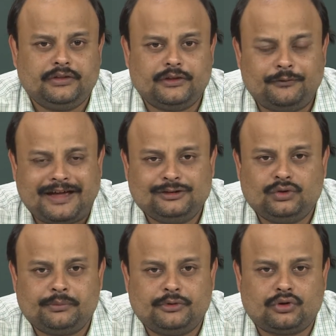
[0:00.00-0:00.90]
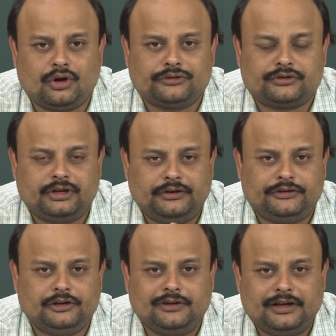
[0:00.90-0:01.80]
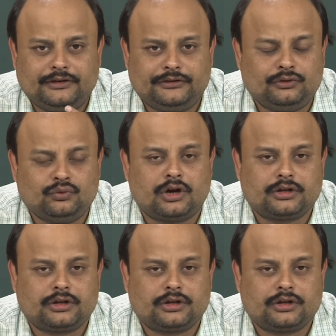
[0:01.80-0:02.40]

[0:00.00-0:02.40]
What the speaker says: The value of the constant C1 and C2